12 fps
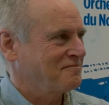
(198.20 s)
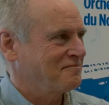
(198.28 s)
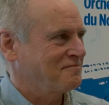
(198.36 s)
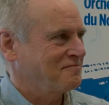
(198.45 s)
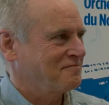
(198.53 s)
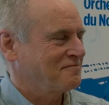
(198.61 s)

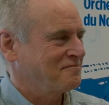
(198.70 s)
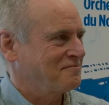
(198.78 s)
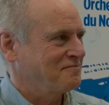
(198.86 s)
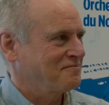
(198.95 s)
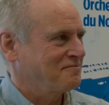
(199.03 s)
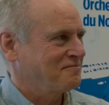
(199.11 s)

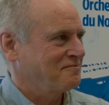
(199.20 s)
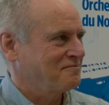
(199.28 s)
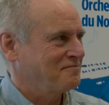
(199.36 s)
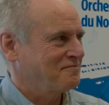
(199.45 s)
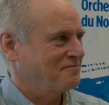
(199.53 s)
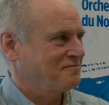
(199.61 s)

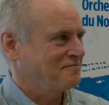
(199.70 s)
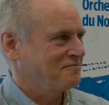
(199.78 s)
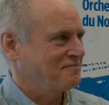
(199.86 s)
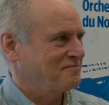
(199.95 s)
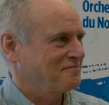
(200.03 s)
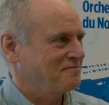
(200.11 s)

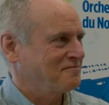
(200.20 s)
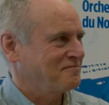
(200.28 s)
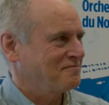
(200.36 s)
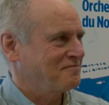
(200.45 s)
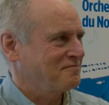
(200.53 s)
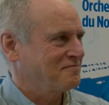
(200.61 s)

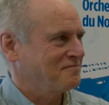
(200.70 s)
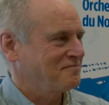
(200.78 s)
[no speech]